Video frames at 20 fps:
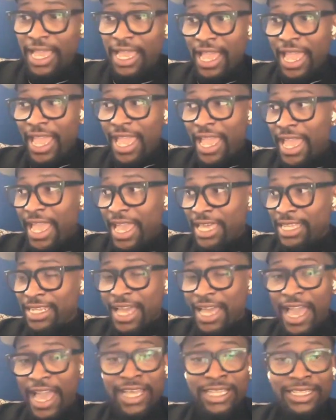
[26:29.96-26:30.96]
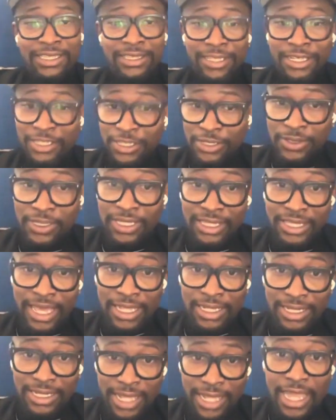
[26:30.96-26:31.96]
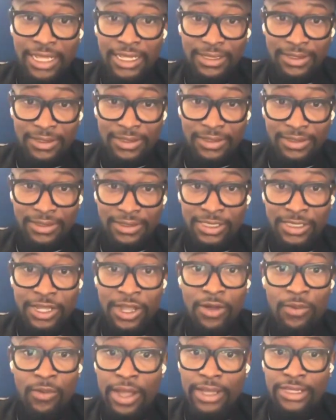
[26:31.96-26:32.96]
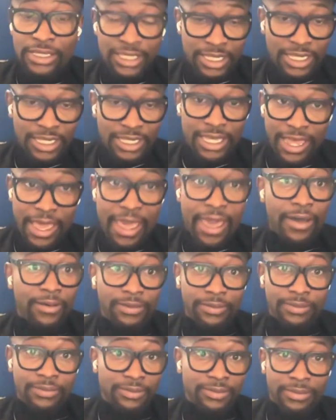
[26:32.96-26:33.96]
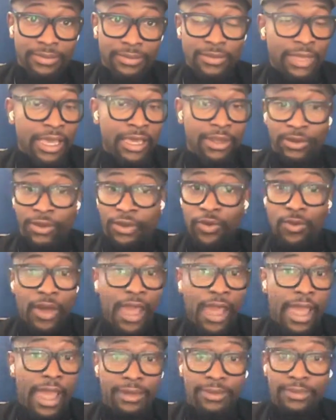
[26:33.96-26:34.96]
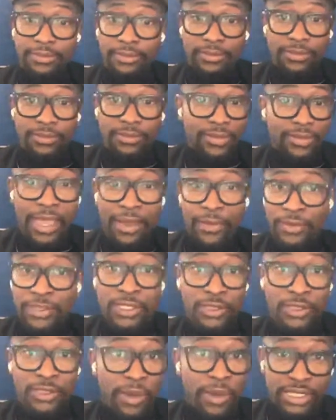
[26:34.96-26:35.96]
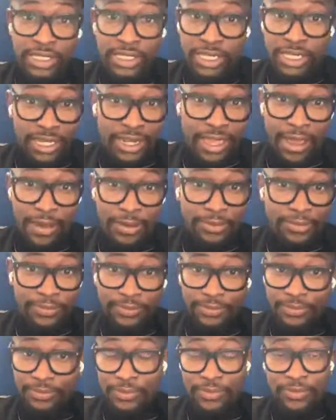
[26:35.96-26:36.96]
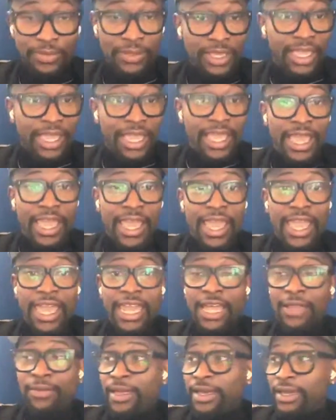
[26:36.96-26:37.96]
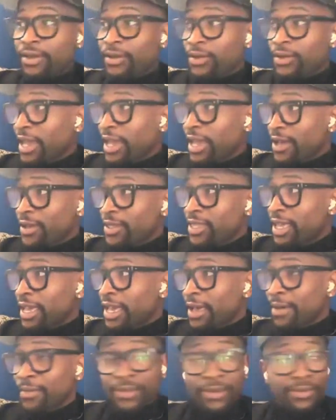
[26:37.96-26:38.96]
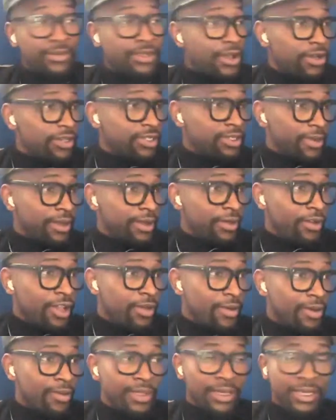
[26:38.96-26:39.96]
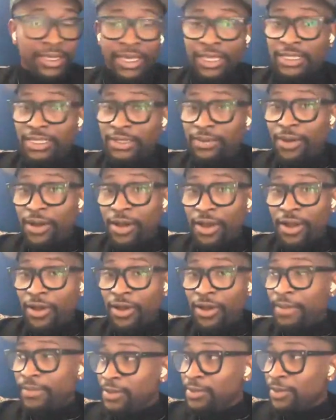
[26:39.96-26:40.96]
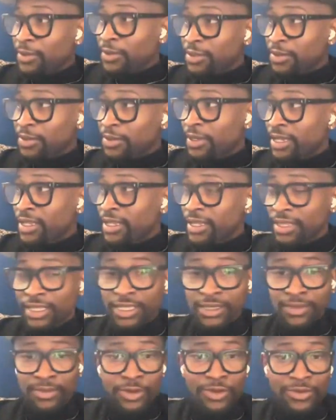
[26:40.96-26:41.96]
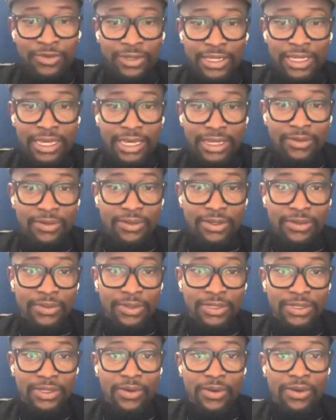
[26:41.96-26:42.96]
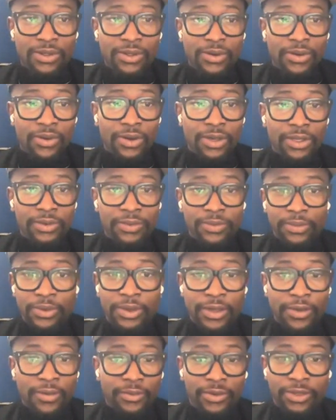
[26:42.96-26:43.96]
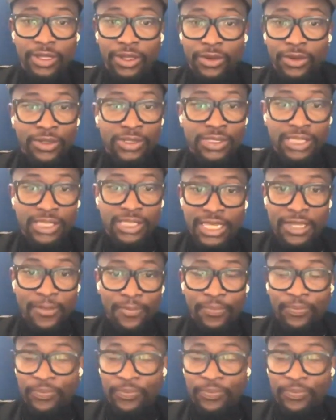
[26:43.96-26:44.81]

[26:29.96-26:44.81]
And I literally that night started watching Get Out. I don't know why. I was just watching Get Out. And I'm like, okay, yeah, I'm, I'm talking to my grandma. I'm like, yeah, tomorrow I'm supposed to be in this movie. I don't know what's going on, but you know, we'll see.